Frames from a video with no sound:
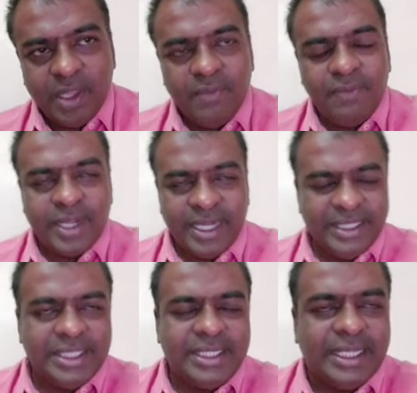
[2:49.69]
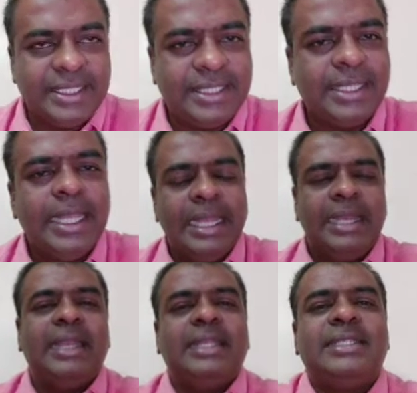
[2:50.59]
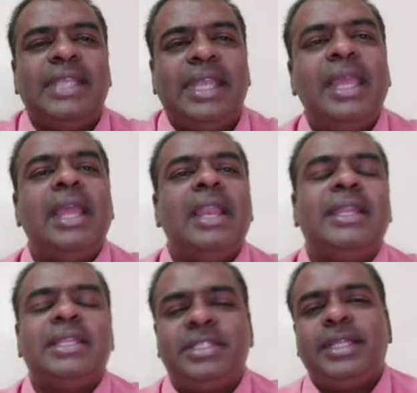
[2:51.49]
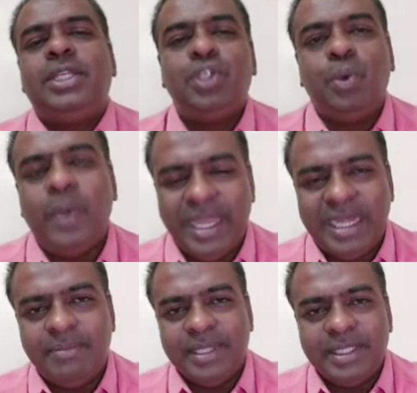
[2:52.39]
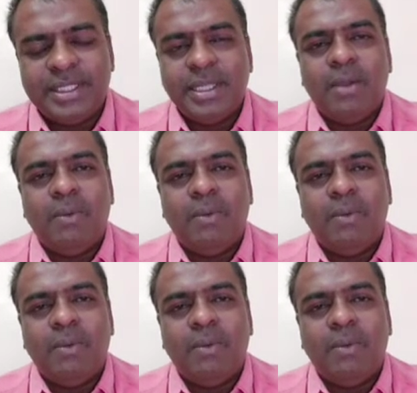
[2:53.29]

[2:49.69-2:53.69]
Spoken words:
For instance, let us take 2 variables.